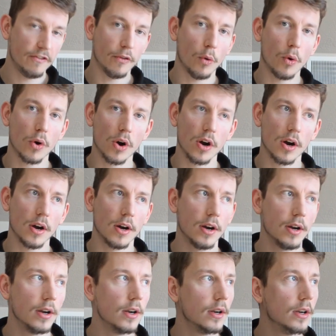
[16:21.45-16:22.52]

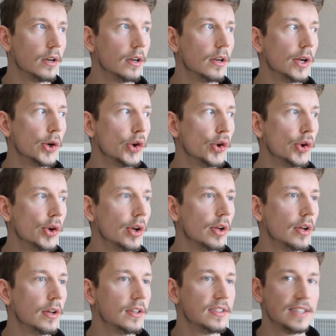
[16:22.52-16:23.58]

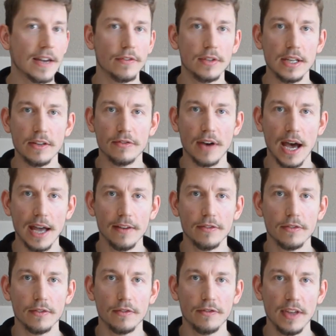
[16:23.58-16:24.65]

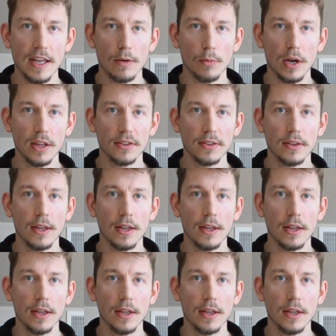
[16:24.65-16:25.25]
475 feet with.